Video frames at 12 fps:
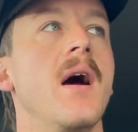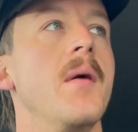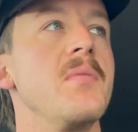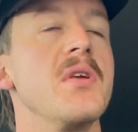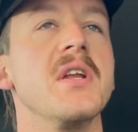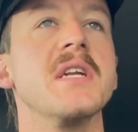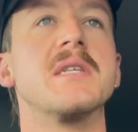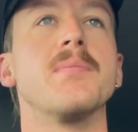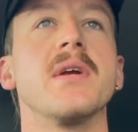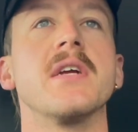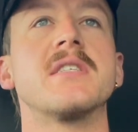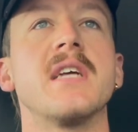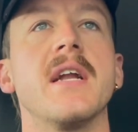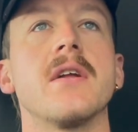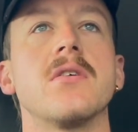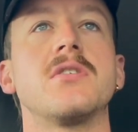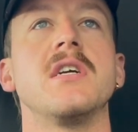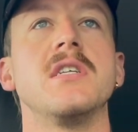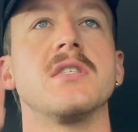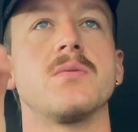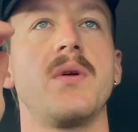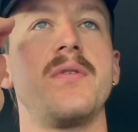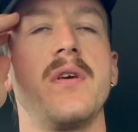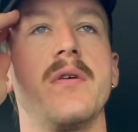you need to bring your technical changes
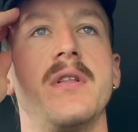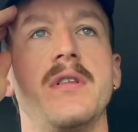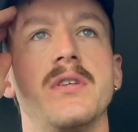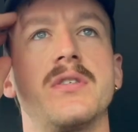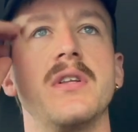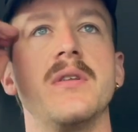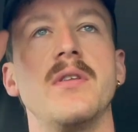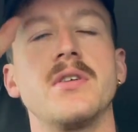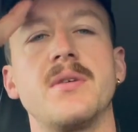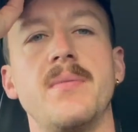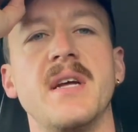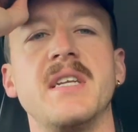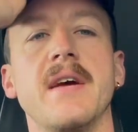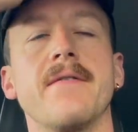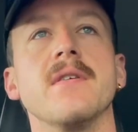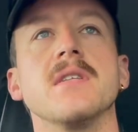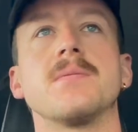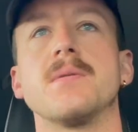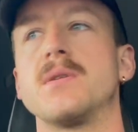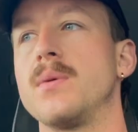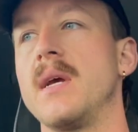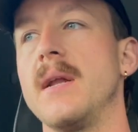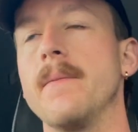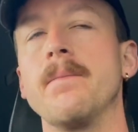with you, and there should be a difference
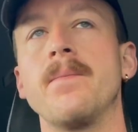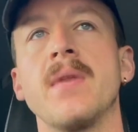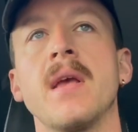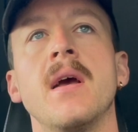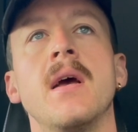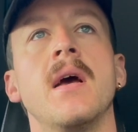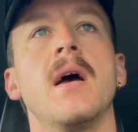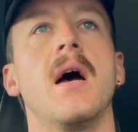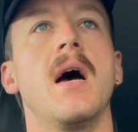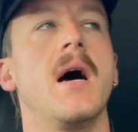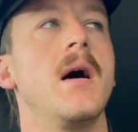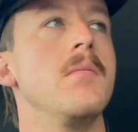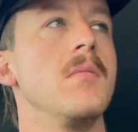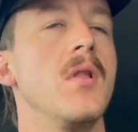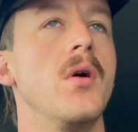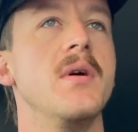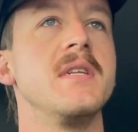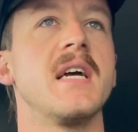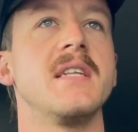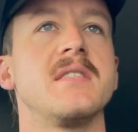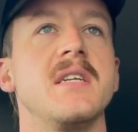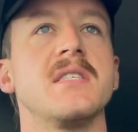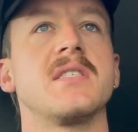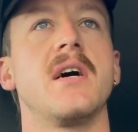between low
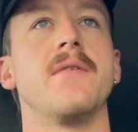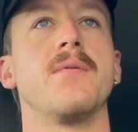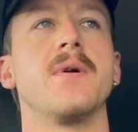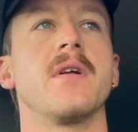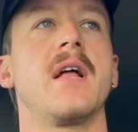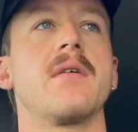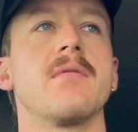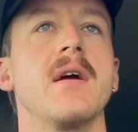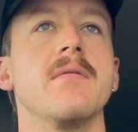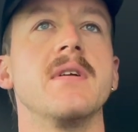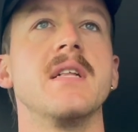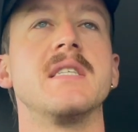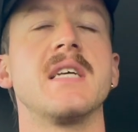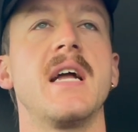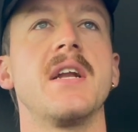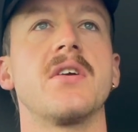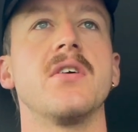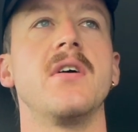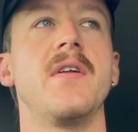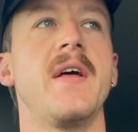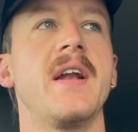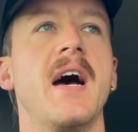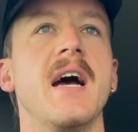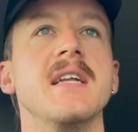intensity stuff where you're really technical, and then
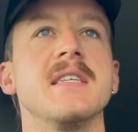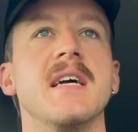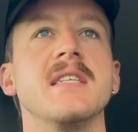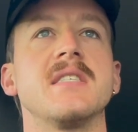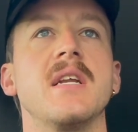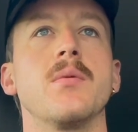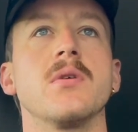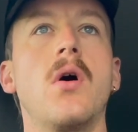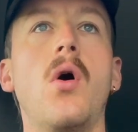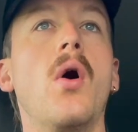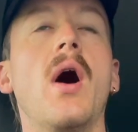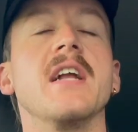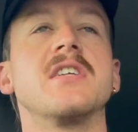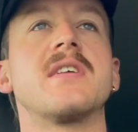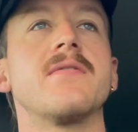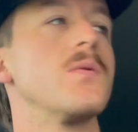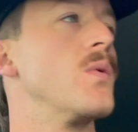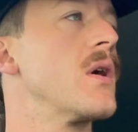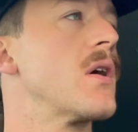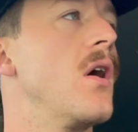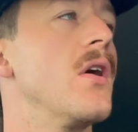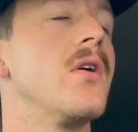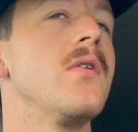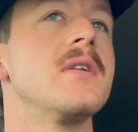high intensity where I just have to work
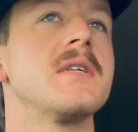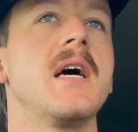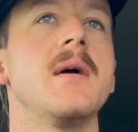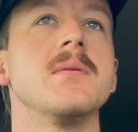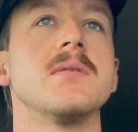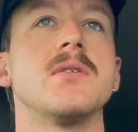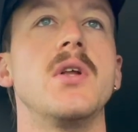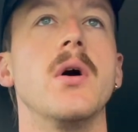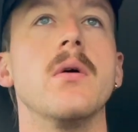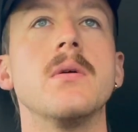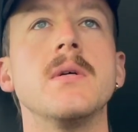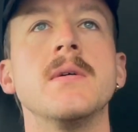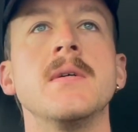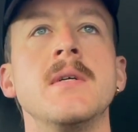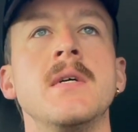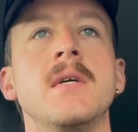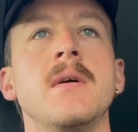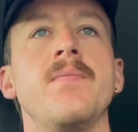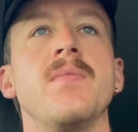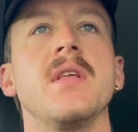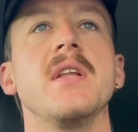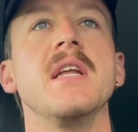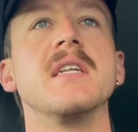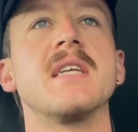hard all the time. So no,
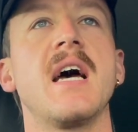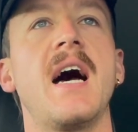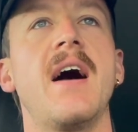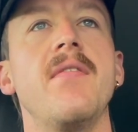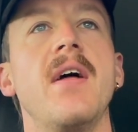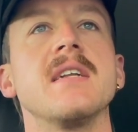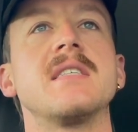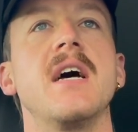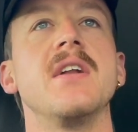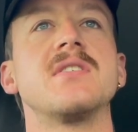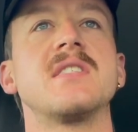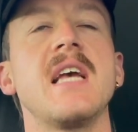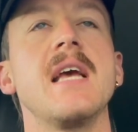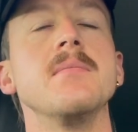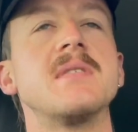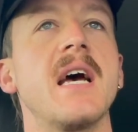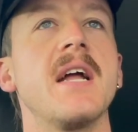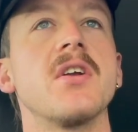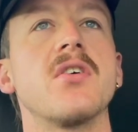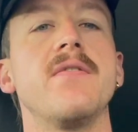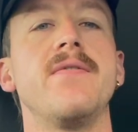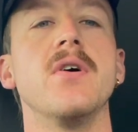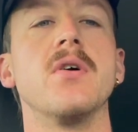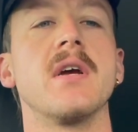you need to have that same technical
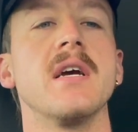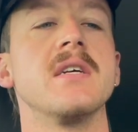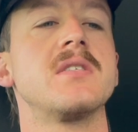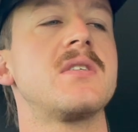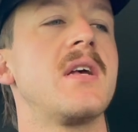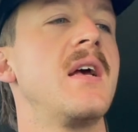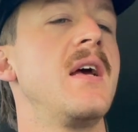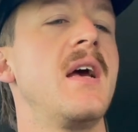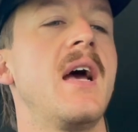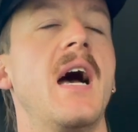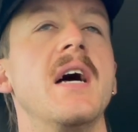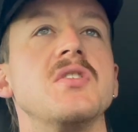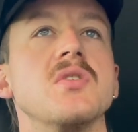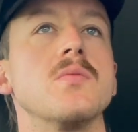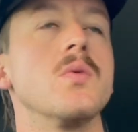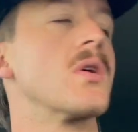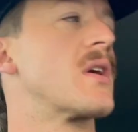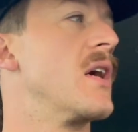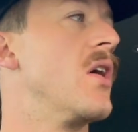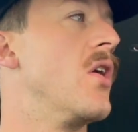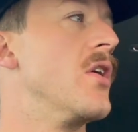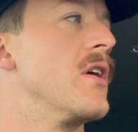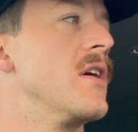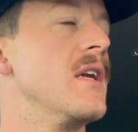focus as you're working
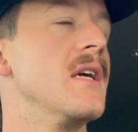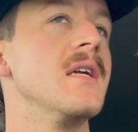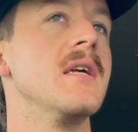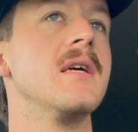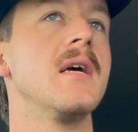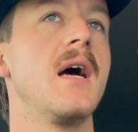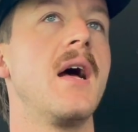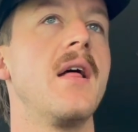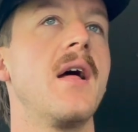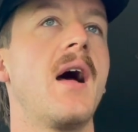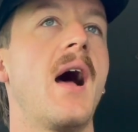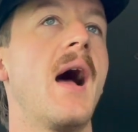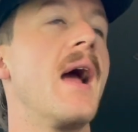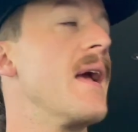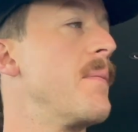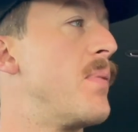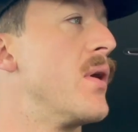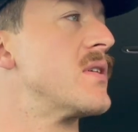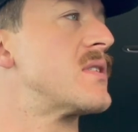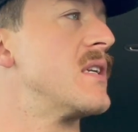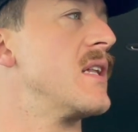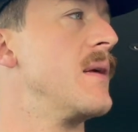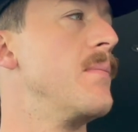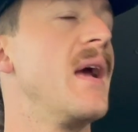harder. And I
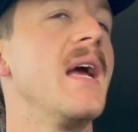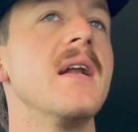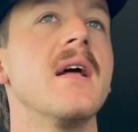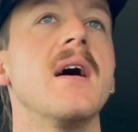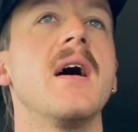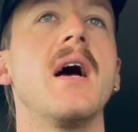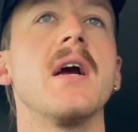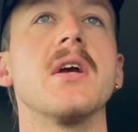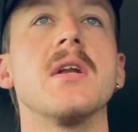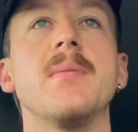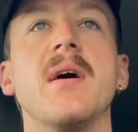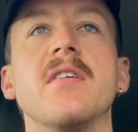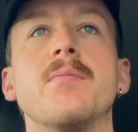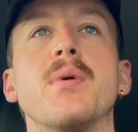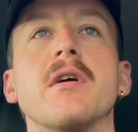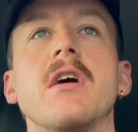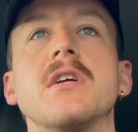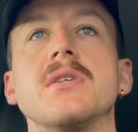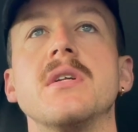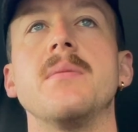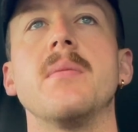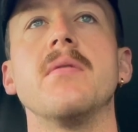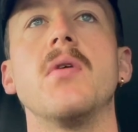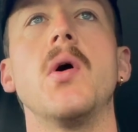personally made a good amount of progression in
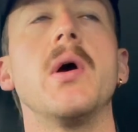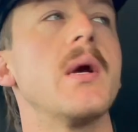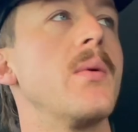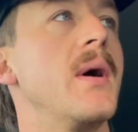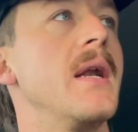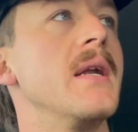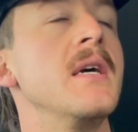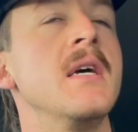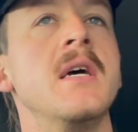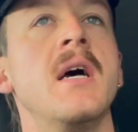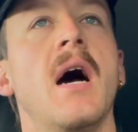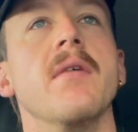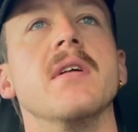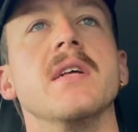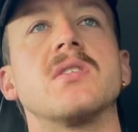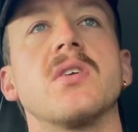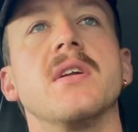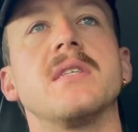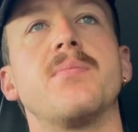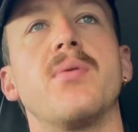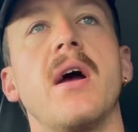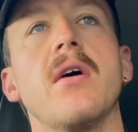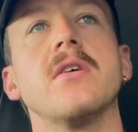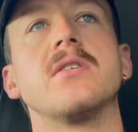my rowing when I really started to
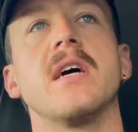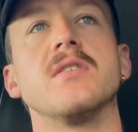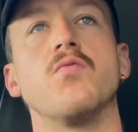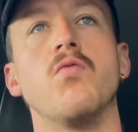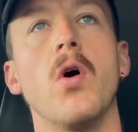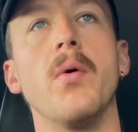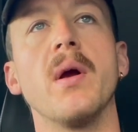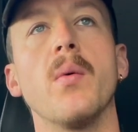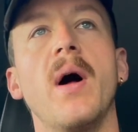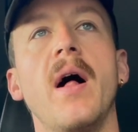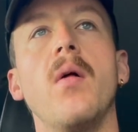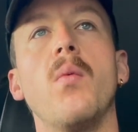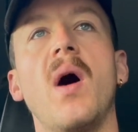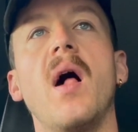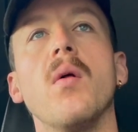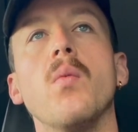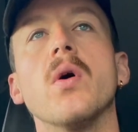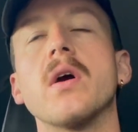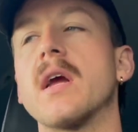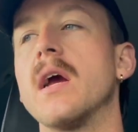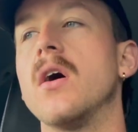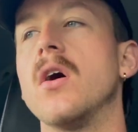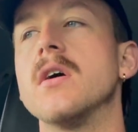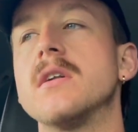prioritize rowing well while working
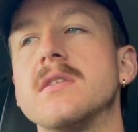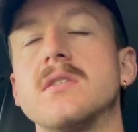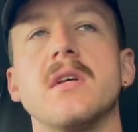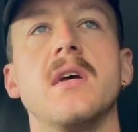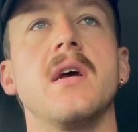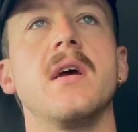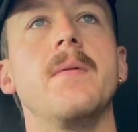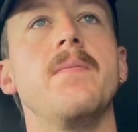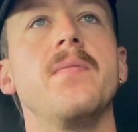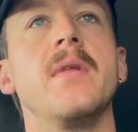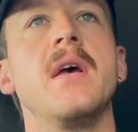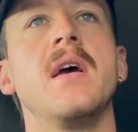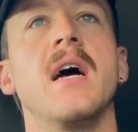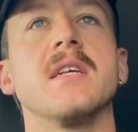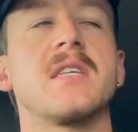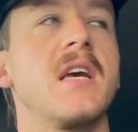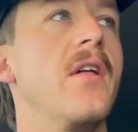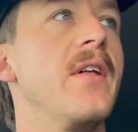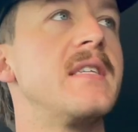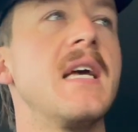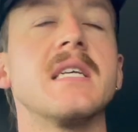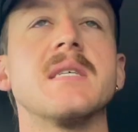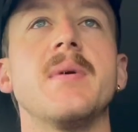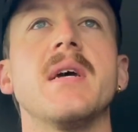hard. It's a skill that
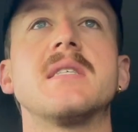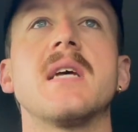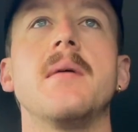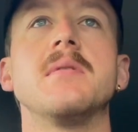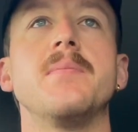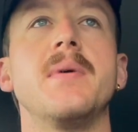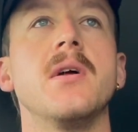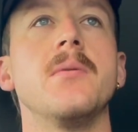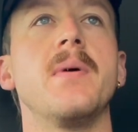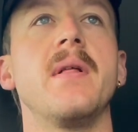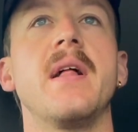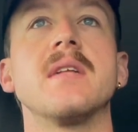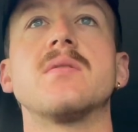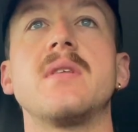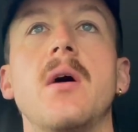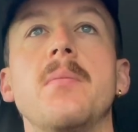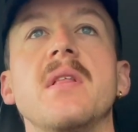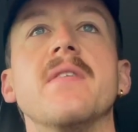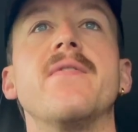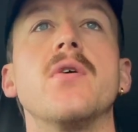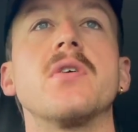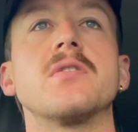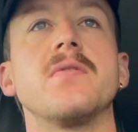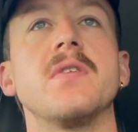takes a bit of time to build, but that'll be the
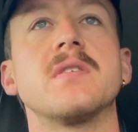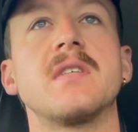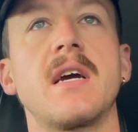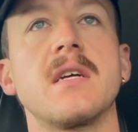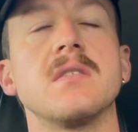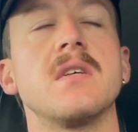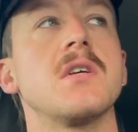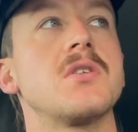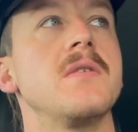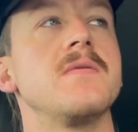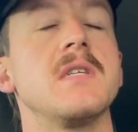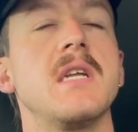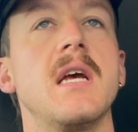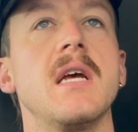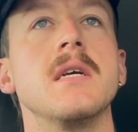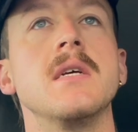focus for the second session of today.